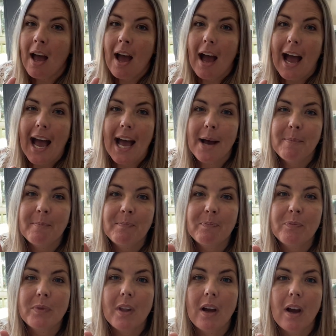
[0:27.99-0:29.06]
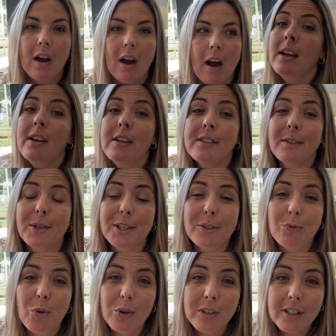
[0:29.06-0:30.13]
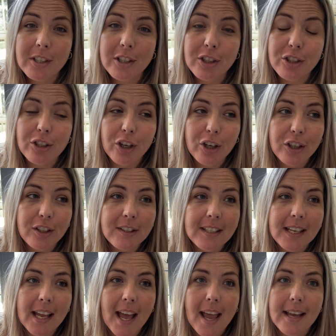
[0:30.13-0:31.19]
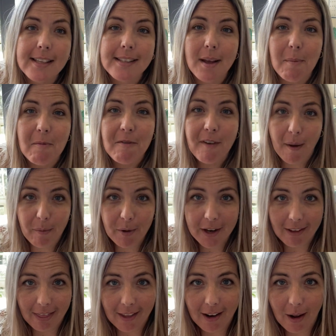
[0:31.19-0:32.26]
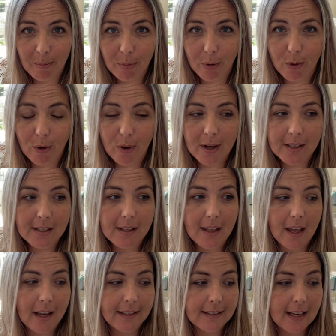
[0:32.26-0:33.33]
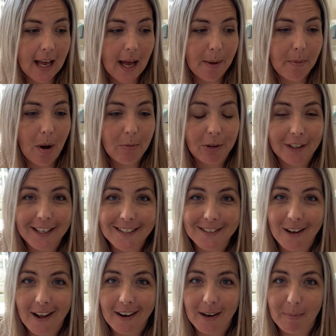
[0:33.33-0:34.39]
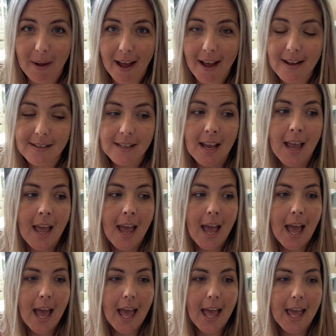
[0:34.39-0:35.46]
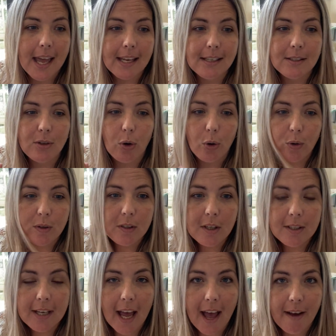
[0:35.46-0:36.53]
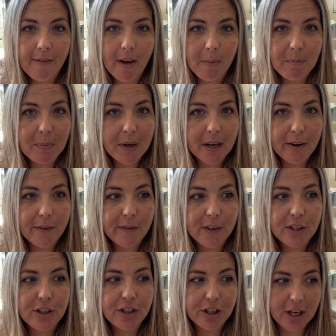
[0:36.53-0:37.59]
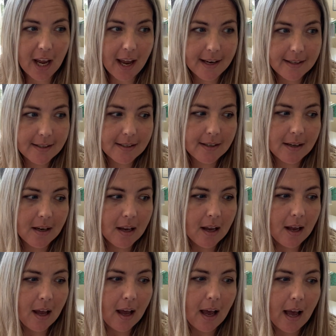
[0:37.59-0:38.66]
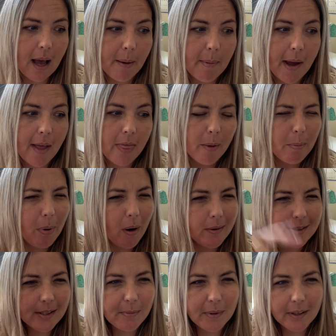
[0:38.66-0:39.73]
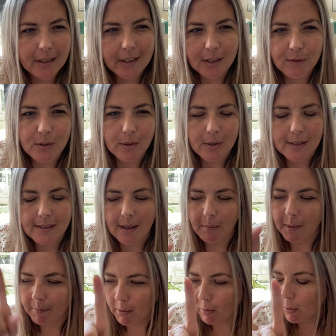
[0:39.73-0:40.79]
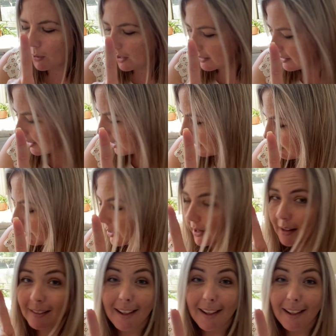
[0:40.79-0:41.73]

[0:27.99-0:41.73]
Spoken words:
So I wanted to show you today some fabric that I bought that I'm really excited about, and also to have a bit of a chat about the possibility of doing something, but we'll get to that in a minute.